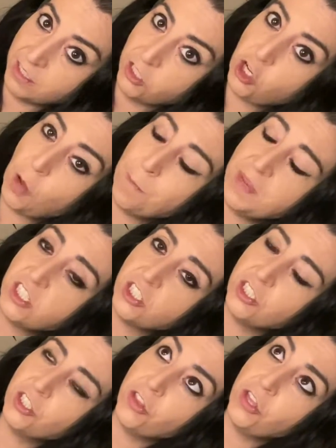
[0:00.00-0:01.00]

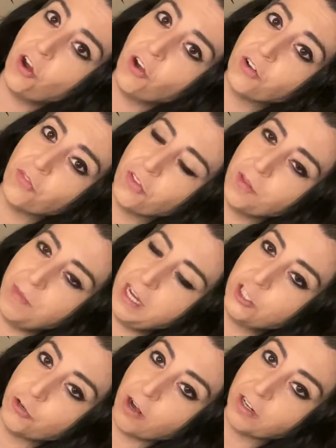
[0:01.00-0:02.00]
commissioned the art for the
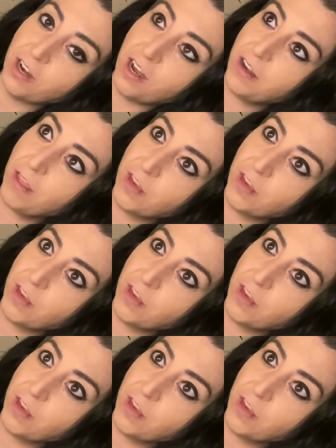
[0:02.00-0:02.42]
major arcana.